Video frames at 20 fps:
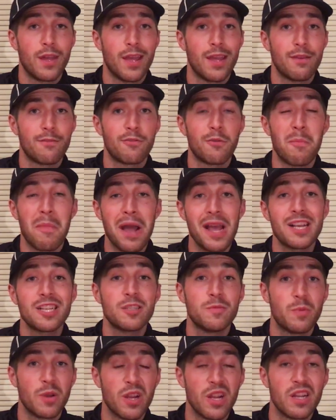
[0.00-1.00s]
And from my
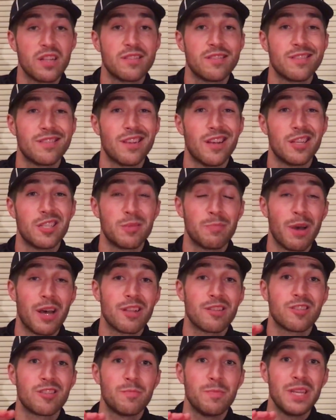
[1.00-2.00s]
experience,
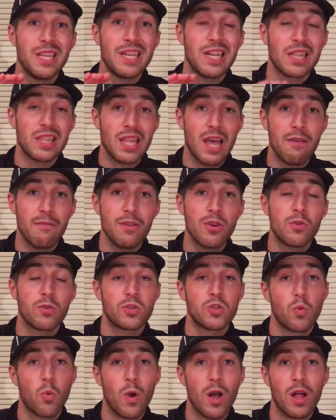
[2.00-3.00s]
about speed 11
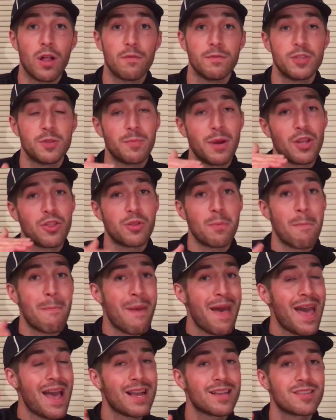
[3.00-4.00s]
or 12 is about the
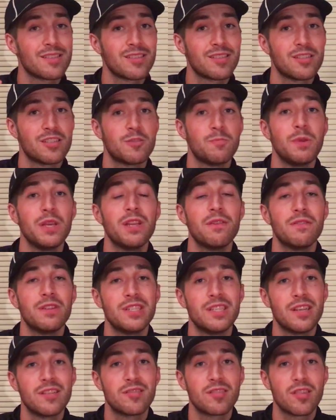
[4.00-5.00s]
max speed of a
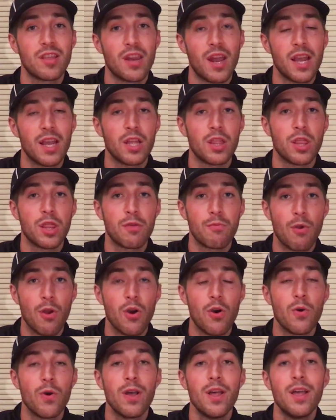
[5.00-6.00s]
disc that I can
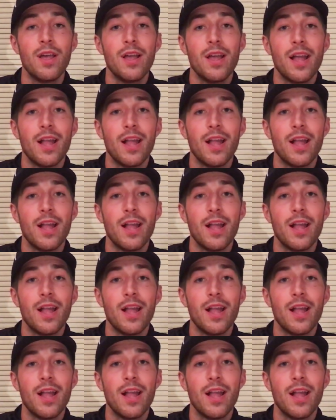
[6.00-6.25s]
throw